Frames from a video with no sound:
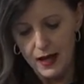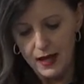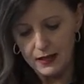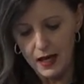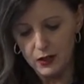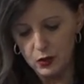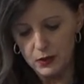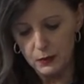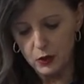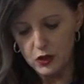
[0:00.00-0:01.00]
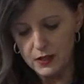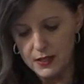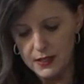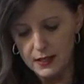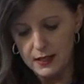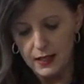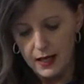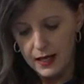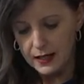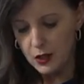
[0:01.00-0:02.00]
and other emergency
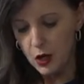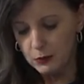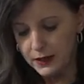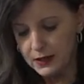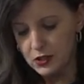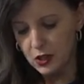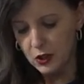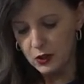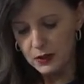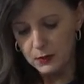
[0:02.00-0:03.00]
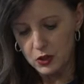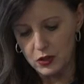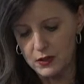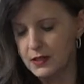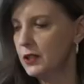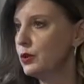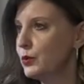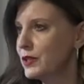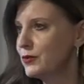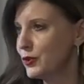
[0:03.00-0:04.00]
and homeland security missions here in
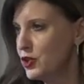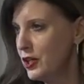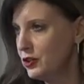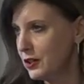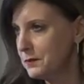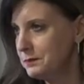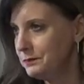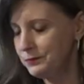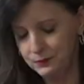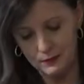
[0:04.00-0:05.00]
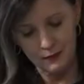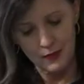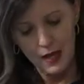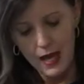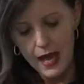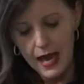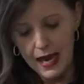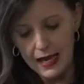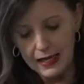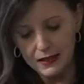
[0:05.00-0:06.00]
West Virginia.
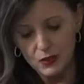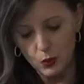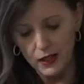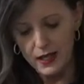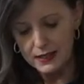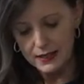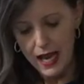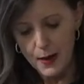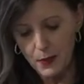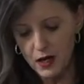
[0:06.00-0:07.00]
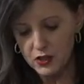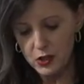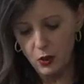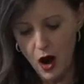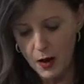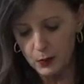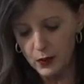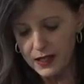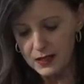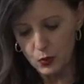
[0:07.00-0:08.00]
And whereas CAP also
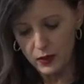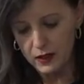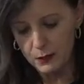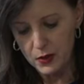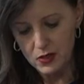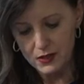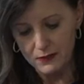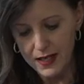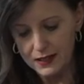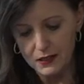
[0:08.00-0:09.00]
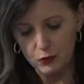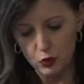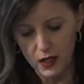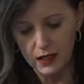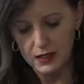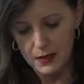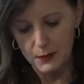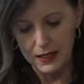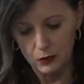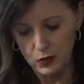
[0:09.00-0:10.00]
operates one of the most effective drug
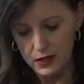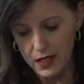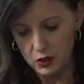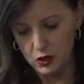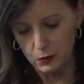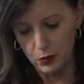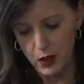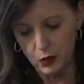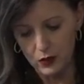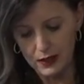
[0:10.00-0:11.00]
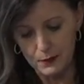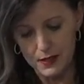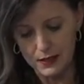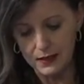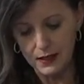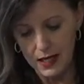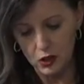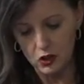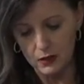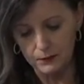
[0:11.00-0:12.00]
demand reduction programs in the
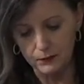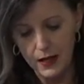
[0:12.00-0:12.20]
nation,